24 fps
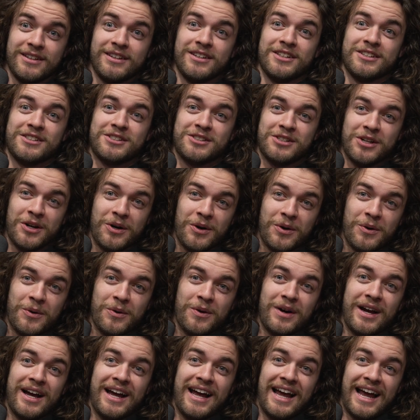
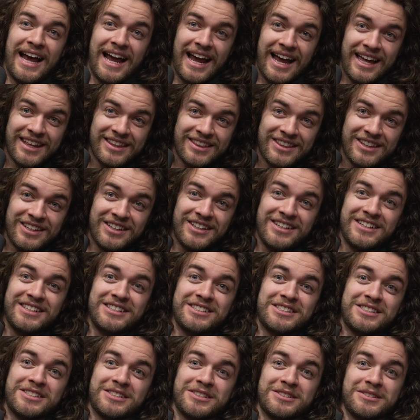So
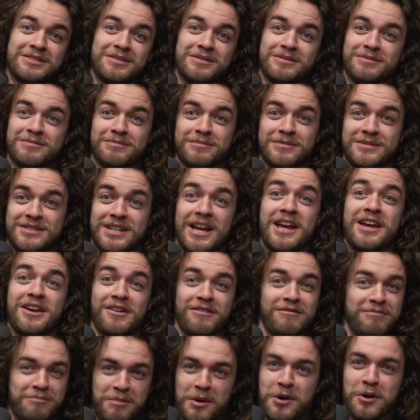Adley's day
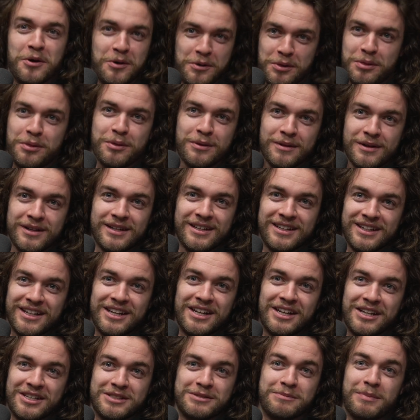of birth
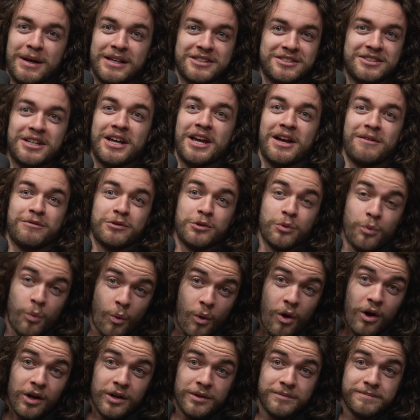is Best Day Ever
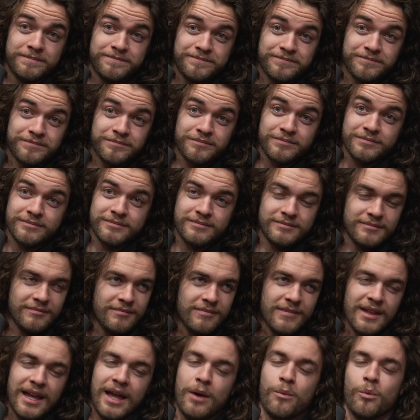1,
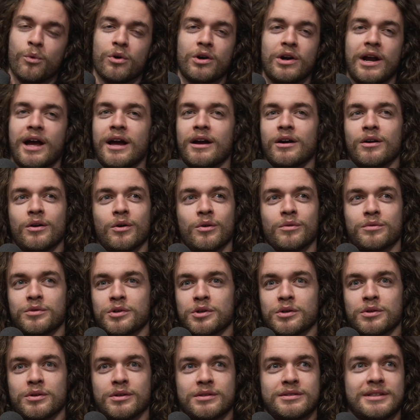and we're at
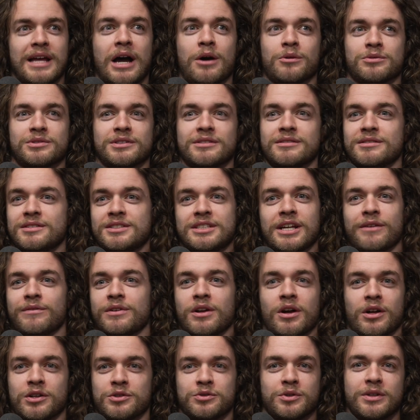over
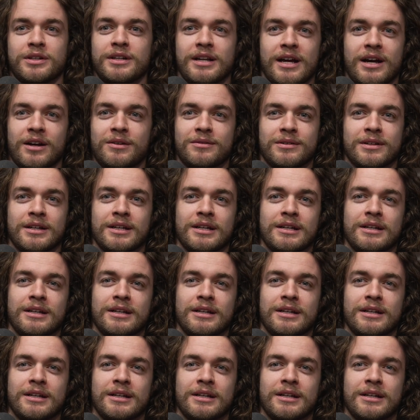1,700 now.